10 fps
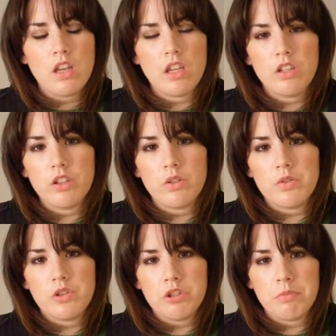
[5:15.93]

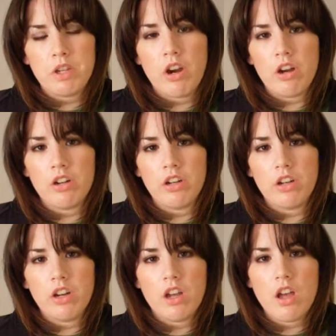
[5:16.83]
includes Jimmy Carter.
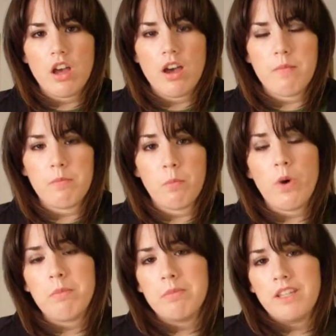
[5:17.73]

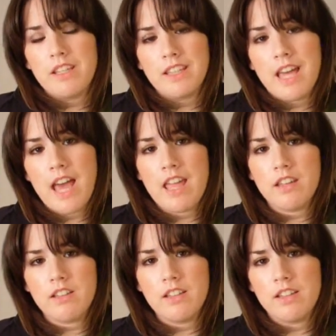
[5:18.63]
One being that
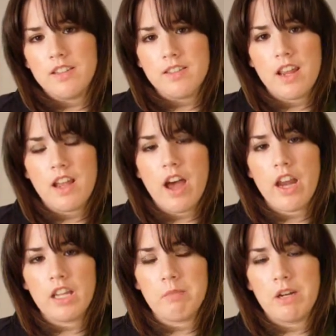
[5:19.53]
he is an
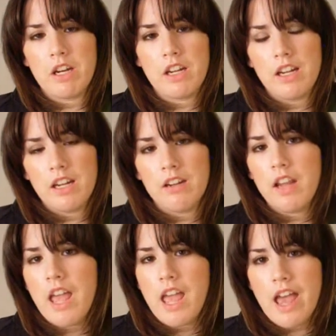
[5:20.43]
iconic American,
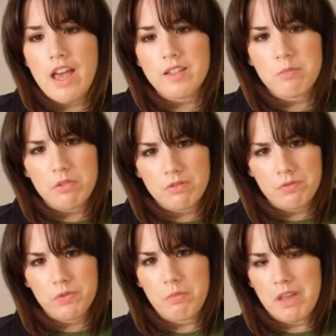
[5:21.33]
has been
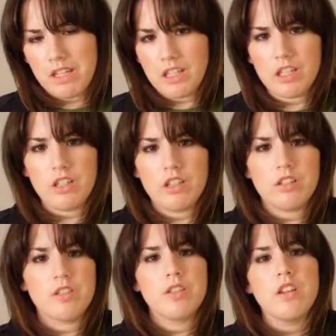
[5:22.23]
for many
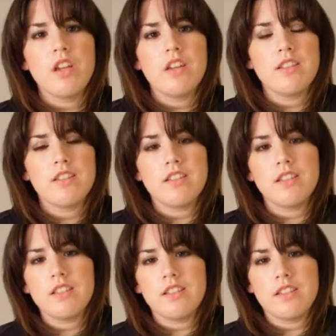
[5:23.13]
years,
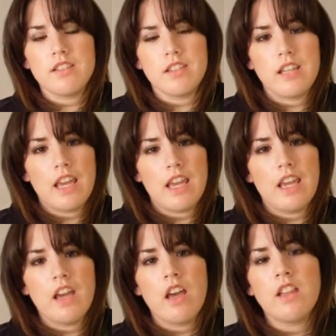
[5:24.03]
still is
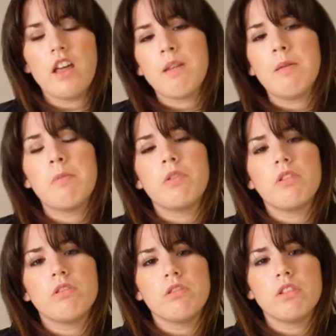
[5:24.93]
today. A lot of
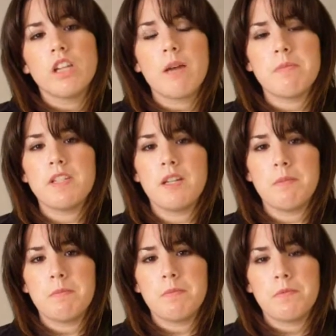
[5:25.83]
people look up to
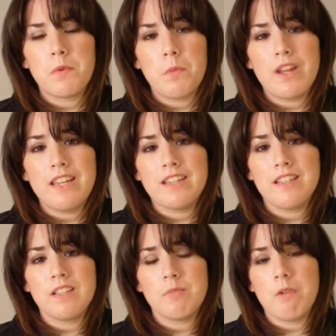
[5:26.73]
him for what he
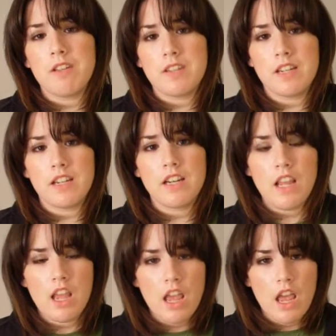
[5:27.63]
did as president.
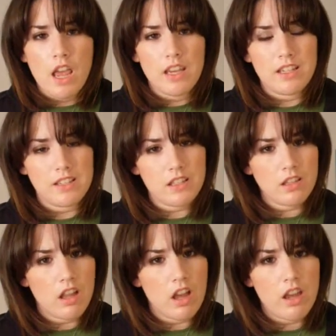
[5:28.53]
He did
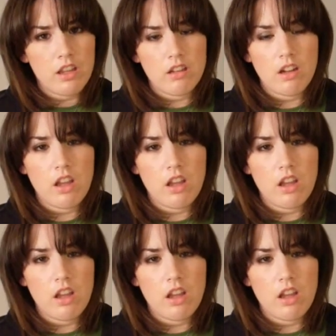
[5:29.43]
a lot